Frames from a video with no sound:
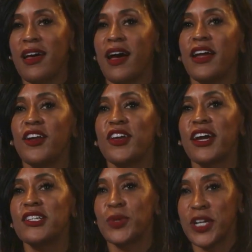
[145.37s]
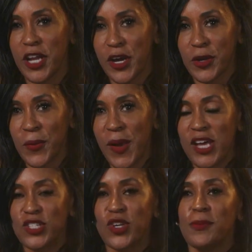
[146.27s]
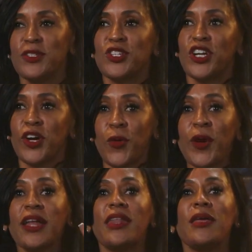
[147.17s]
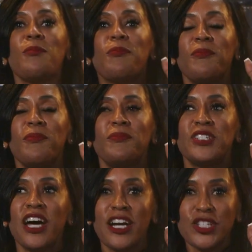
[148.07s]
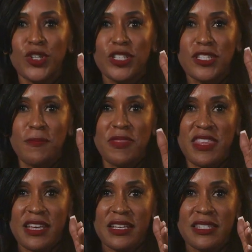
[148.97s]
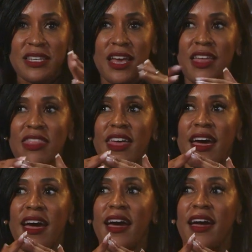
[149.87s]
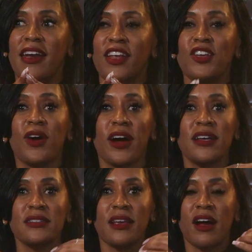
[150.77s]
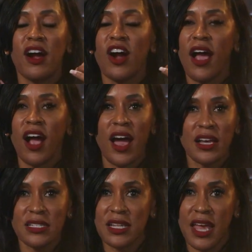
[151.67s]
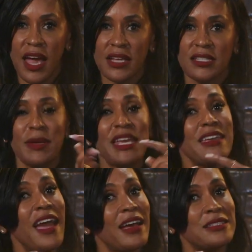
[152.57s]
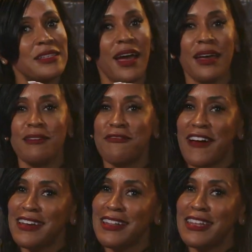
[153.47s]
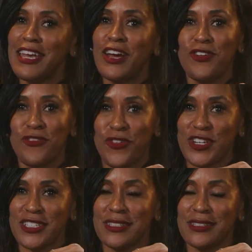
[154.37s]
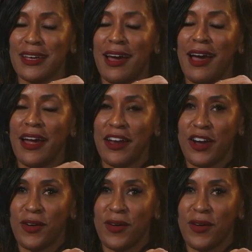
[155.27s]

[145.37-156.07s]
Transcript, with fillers: I know you guys want to know. So I'm just going to quickly touch on some things that you guys are constantly asking me. Yes, I am finally divorced. I know.